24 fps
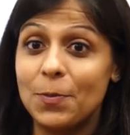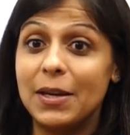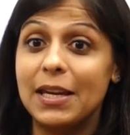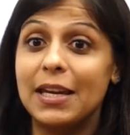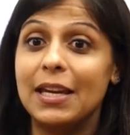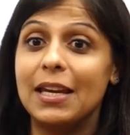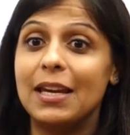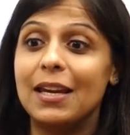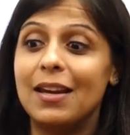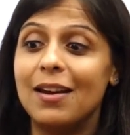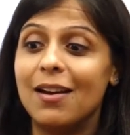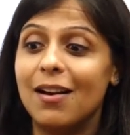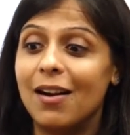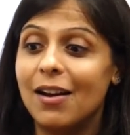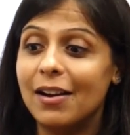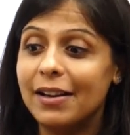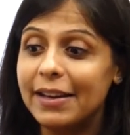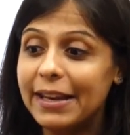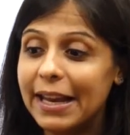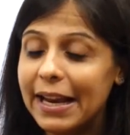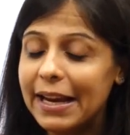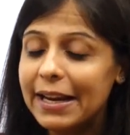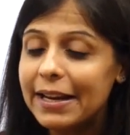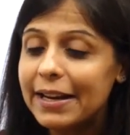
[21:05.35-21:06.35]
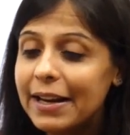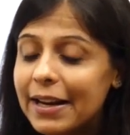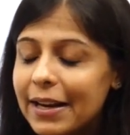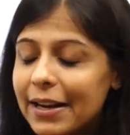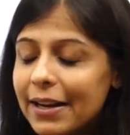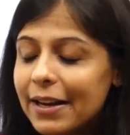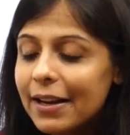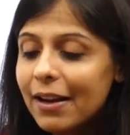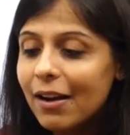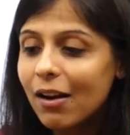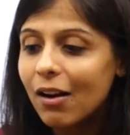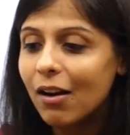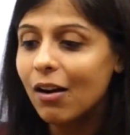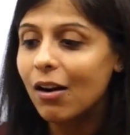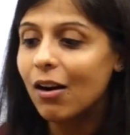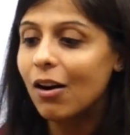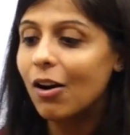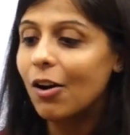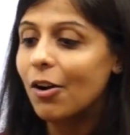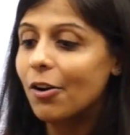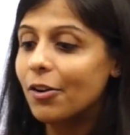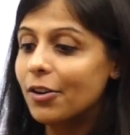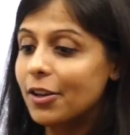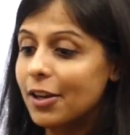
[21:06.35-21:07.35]
be attended
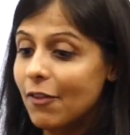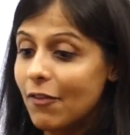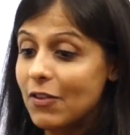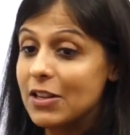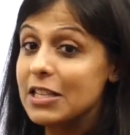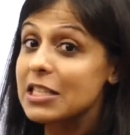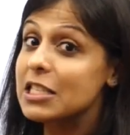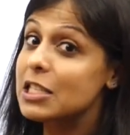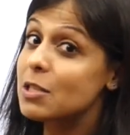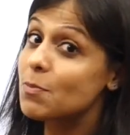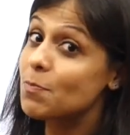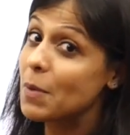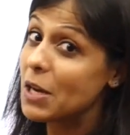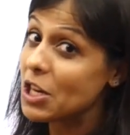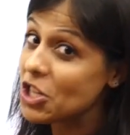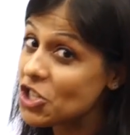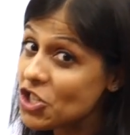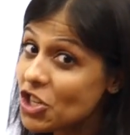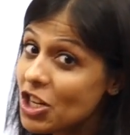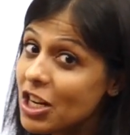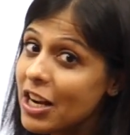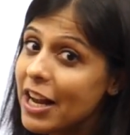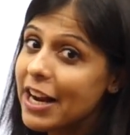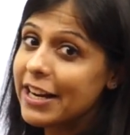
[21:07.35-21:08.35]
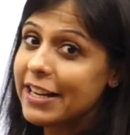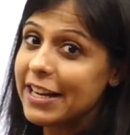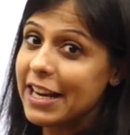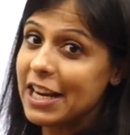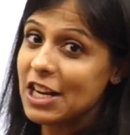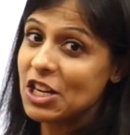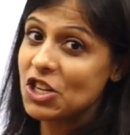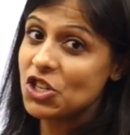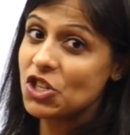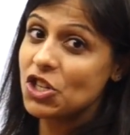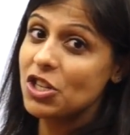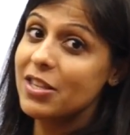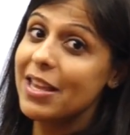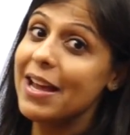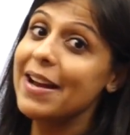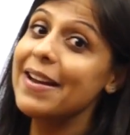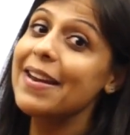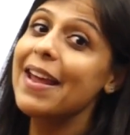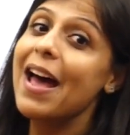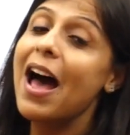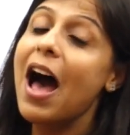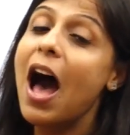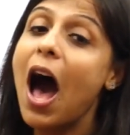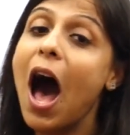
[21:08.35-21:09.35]
or given special attention, that
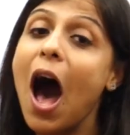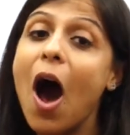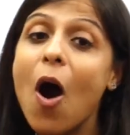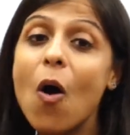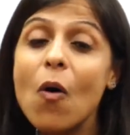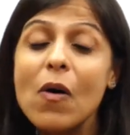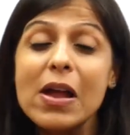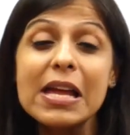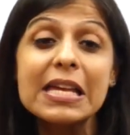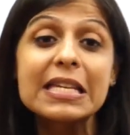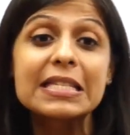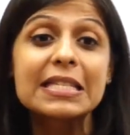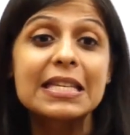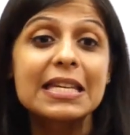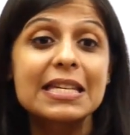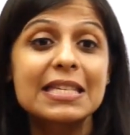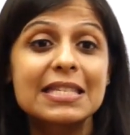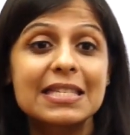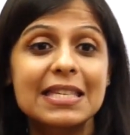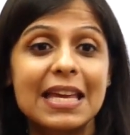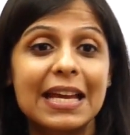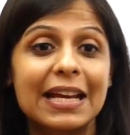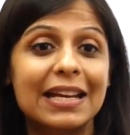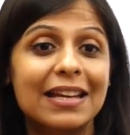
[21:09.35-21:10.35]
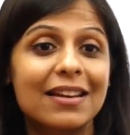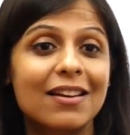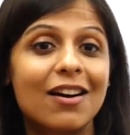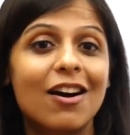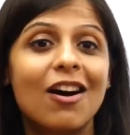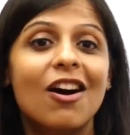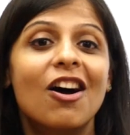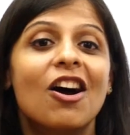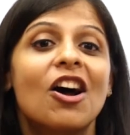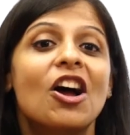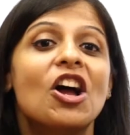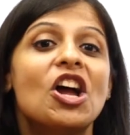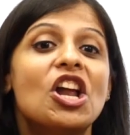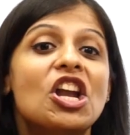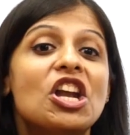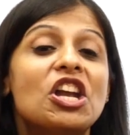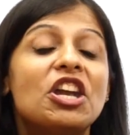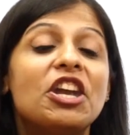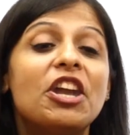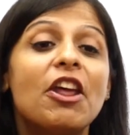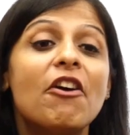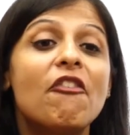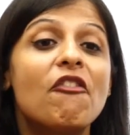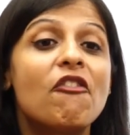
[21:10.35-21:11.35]
how is this sector
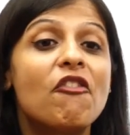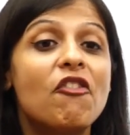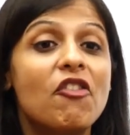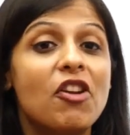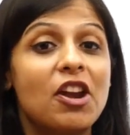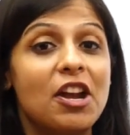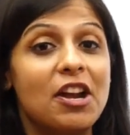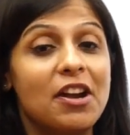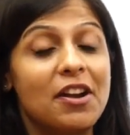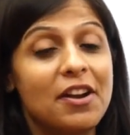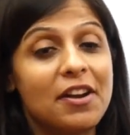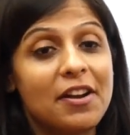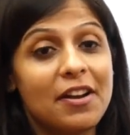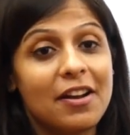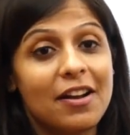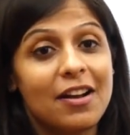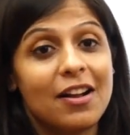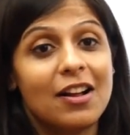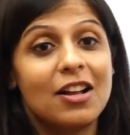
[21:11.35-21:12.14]
different?